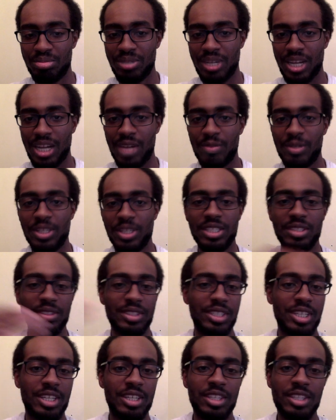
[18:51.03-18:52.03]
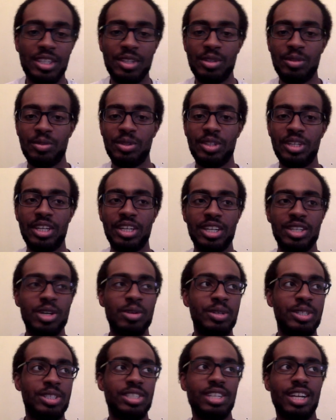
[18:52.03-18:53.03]
because it
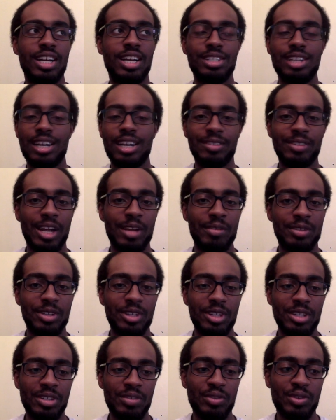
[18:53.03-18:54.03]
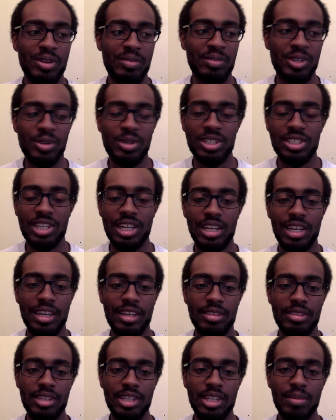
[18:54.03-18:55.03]
coincides. If you haven't noticed, I
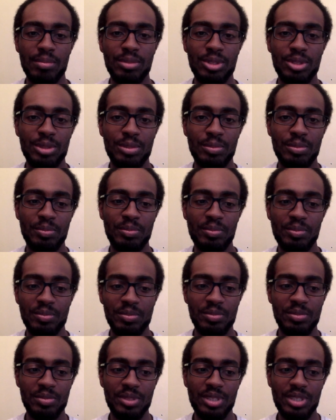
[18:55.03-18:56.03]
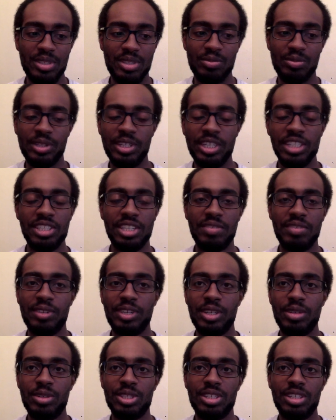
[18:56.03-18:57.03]
like releasing
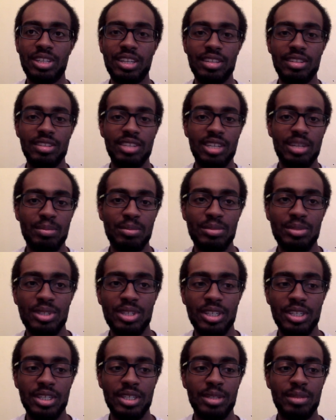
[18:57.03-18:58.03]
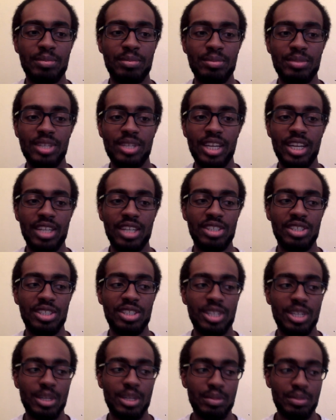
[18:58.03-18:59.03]
videos on themed days and
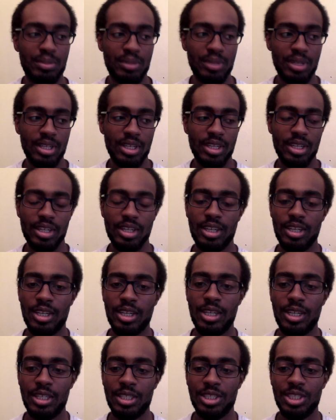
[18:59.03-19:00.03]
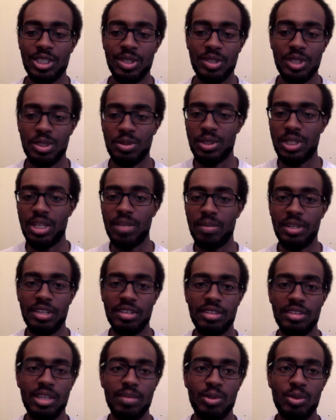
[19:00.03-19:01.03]
stuff. So this was going to be a
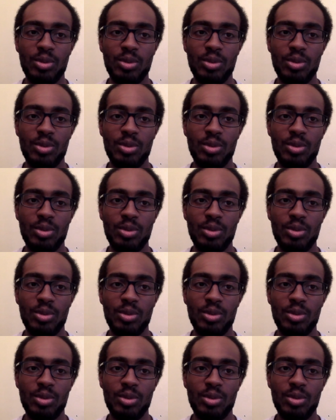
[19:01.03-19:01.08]
themed